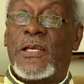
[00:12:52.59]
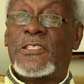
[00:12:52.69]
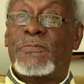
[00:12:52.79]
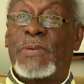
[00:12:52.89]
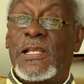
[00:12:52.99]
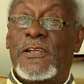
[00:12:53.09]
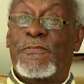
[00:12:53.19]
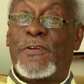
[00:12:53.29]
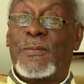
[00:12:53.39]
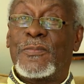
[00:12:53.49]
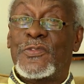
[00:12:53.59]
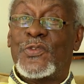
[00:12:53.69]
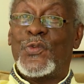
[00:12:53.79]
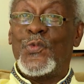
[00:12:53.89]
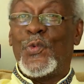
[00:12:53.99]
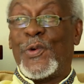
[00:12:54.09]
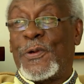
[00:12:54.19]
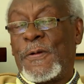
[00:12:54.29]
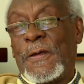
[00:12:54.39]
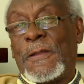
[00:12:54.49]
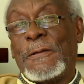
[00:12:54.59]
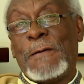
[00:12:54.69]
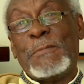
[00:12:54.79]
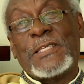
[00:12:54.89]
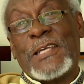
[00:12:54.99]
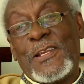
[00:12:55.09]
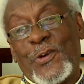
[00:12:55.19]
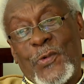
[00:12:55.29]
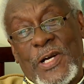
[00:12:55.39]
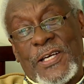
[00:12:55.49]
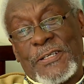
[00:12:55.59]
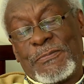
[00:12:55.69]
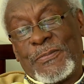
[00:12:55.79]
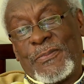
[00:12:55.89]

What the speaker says: expelled from school. Let me tell you why.